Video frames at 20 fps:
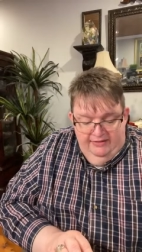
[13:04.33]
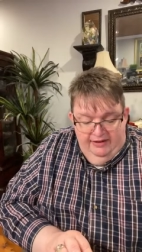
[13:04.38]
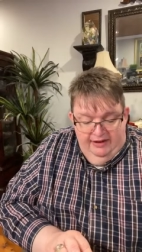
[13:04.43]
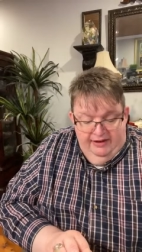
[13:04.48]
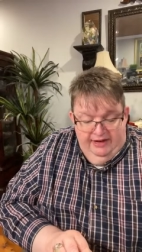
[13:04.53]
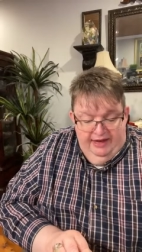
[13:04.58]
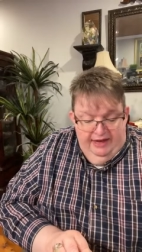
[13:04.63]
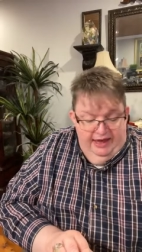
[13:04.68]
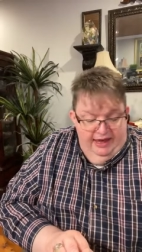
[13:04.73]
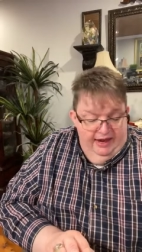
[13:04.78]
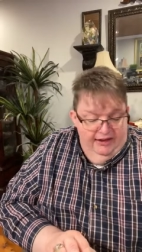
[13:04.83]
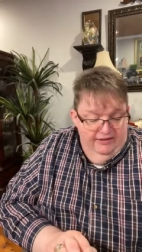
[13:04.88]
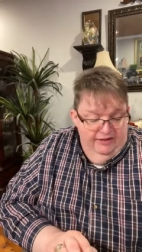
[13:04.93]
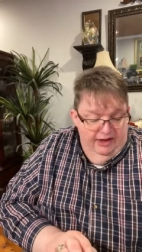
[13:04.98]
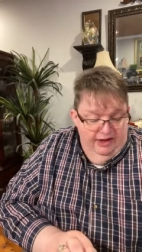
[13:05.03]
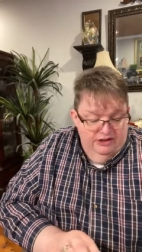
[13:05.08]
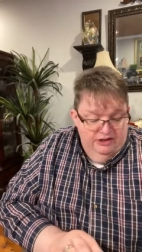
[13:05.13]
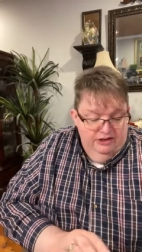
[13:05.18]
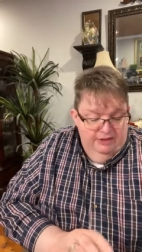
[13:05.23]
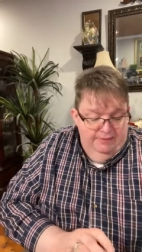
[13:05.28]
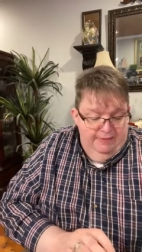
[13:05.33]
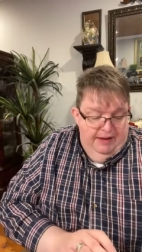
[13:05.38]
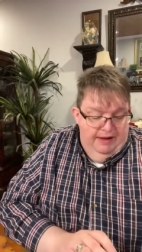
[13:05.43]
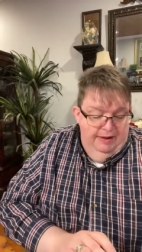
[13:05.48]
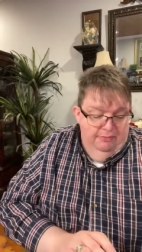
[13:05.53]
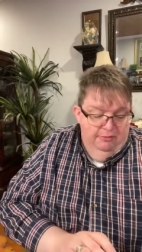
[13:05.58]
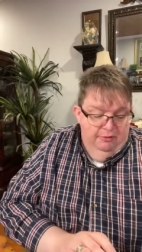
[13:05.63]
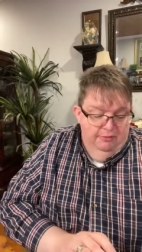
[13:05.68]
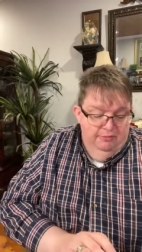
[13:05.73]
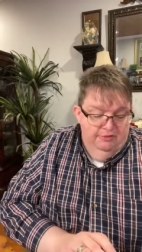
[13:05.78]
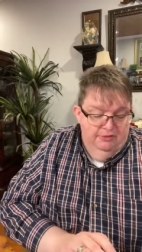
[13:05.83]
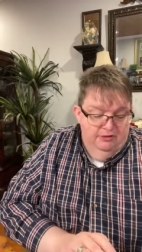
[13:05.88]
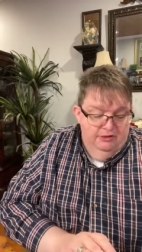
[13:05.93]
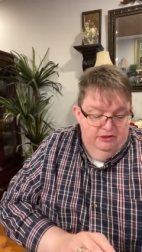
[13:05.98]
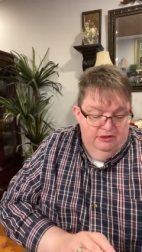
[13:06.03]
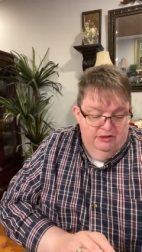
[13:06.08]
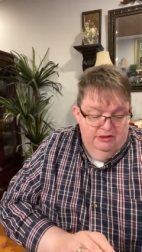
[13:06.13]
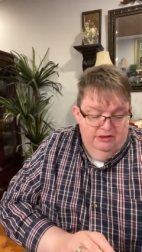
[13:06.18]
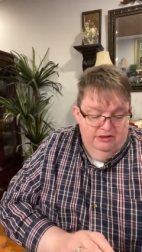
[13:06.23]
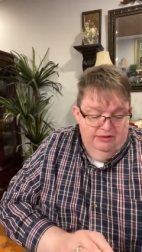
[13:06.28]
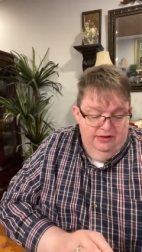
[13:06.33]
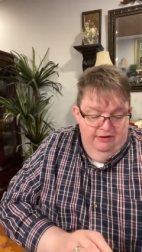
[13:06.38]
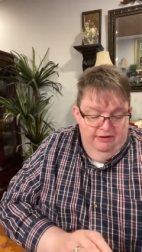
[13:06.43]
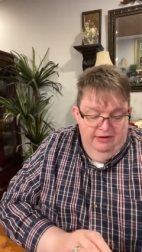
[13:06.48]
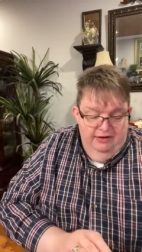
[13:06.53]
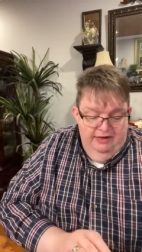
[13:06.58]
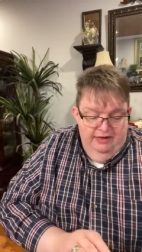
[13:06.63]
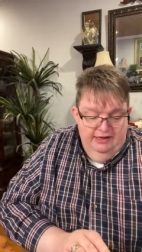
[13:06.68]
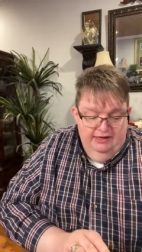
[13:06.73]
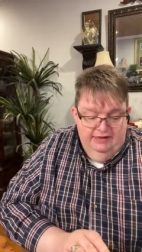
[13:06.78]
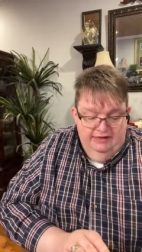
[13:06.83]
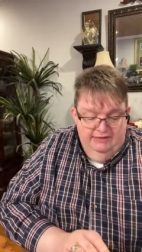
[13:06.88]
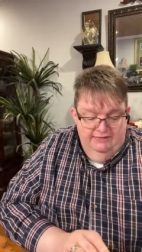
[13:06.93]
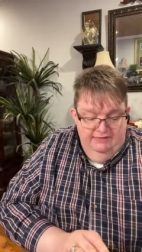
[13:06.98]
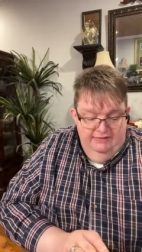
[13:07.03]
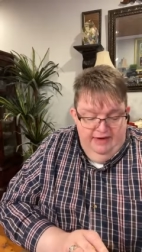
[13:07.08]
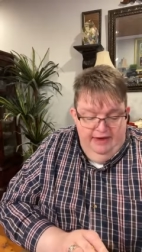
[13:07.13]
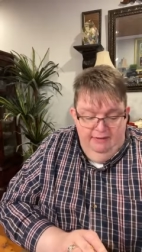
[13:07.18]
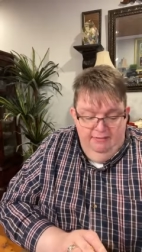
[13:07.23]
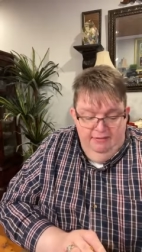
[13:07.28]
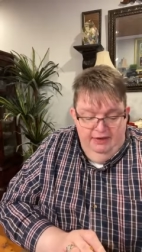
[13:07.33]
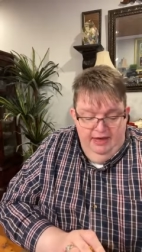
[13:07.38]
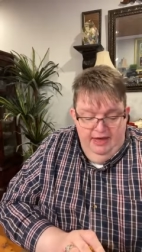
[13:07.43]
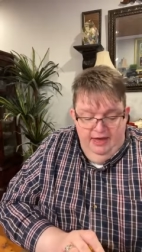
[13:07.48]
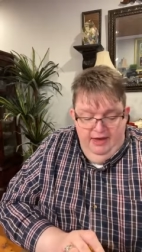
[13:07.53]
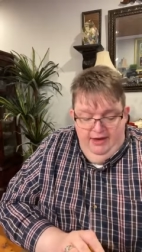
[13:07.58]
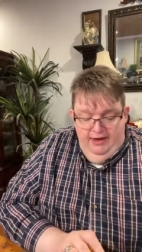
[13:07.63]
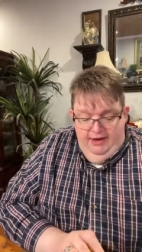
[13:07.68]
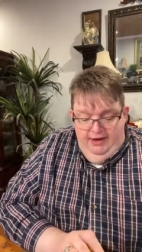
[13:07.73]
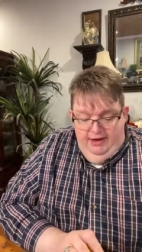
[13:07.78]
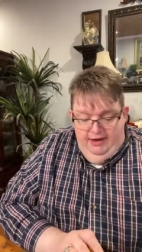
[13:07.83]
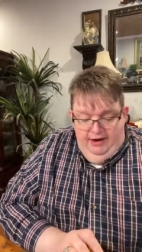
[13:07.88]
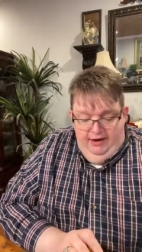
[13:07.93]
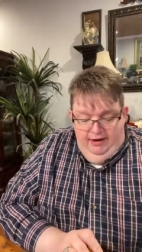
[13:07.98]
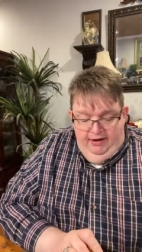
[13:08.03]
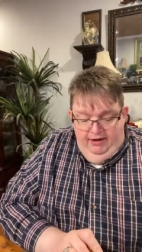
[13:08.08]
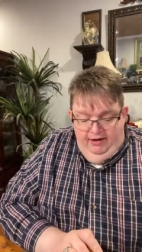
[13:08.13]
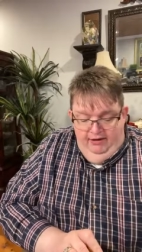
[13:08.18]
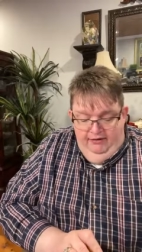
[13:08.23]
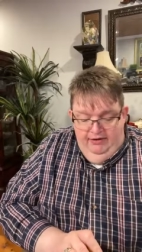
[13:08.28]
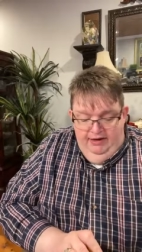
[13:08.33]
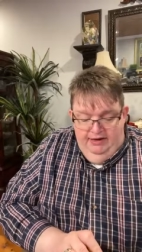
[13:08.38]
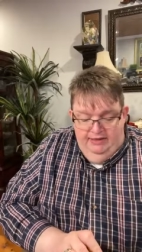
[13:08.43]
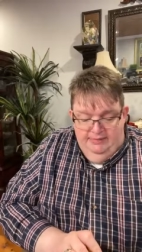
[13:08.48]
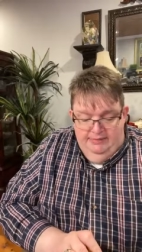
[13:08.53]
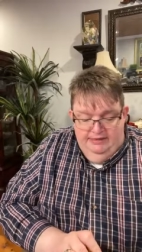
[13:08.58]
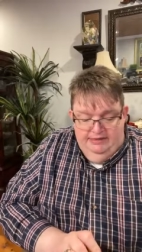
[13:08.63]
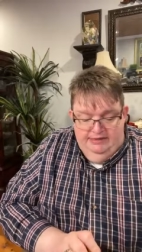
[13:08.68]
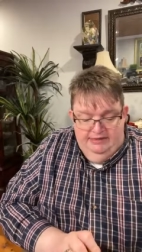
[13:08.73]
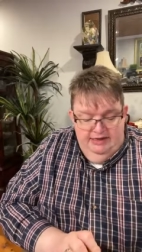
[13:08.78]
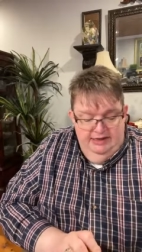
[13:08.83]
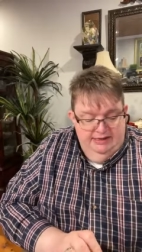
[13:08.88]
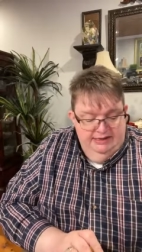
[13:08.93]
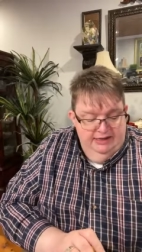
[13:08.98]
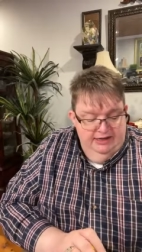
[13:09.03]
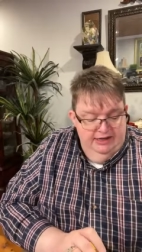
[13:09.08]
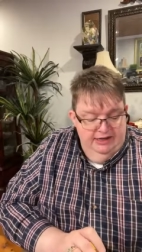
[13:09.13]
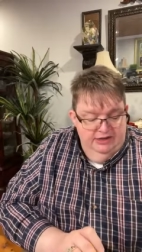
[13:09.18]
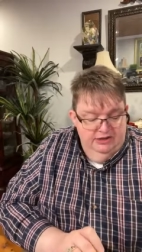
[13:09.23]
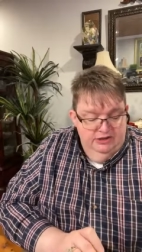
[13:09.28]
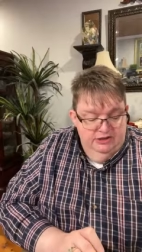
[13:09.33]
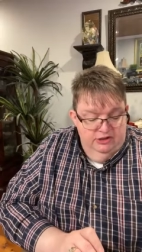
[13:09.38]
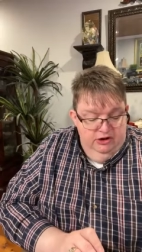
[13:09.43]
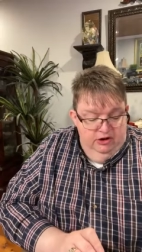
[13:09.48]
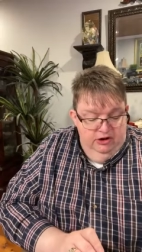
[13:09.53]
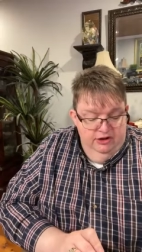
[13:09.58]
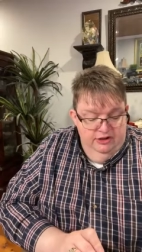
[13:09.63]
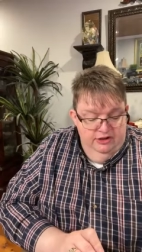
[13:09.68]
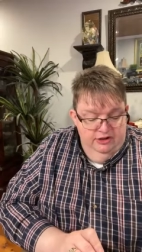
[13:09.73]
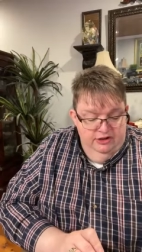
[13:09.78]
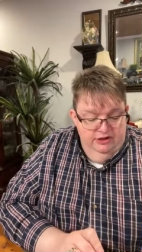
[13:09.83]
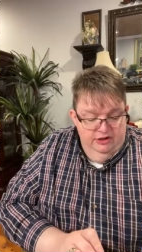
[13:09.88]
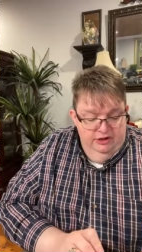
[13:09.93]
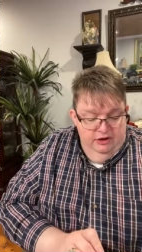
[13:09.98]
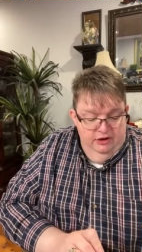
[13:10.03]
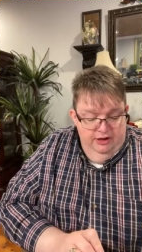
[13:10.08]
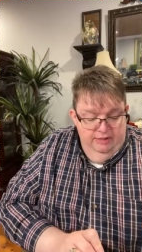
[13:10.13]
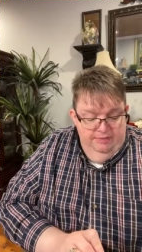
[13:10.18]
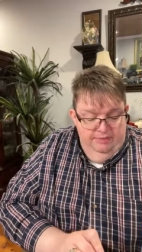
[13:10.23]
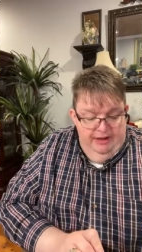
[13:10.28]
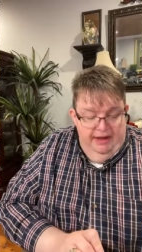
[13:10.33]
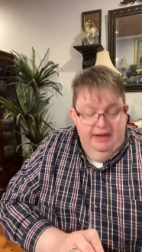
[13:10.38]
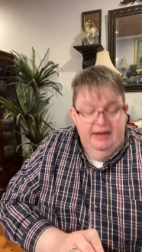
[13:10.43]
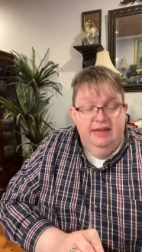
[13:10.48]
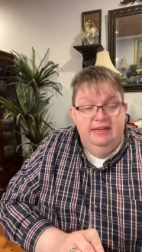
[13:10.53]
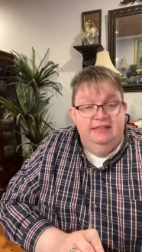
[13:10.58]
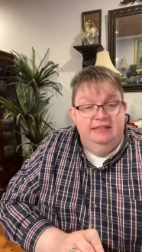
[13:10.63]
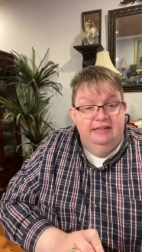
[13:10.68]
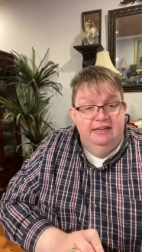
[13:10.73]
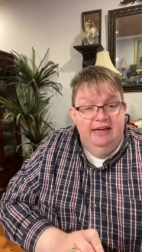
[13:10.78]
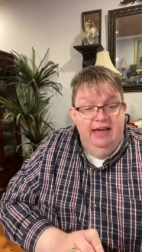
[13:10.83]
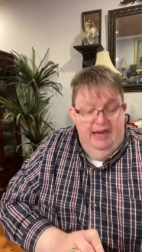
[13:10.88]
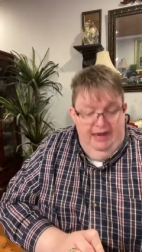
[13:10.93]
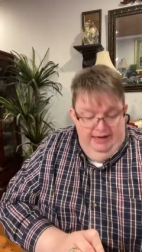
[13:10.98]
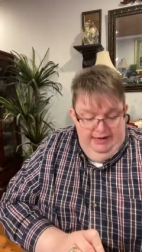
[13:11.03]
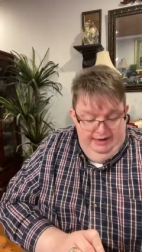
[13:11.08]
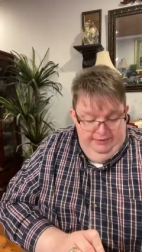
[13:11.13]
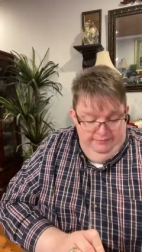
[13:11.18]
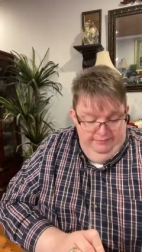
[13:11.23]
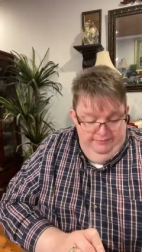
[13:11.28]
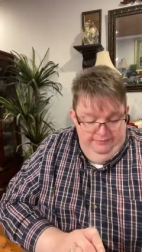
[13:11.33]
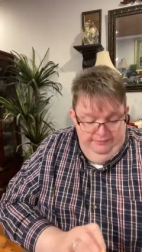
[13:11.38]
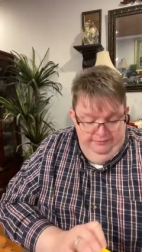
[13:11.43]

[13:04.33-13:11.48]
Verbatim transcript: and get out of Egypt, Abram took Sarah, his family, and all he possessed, and he started the journey back into Canaan.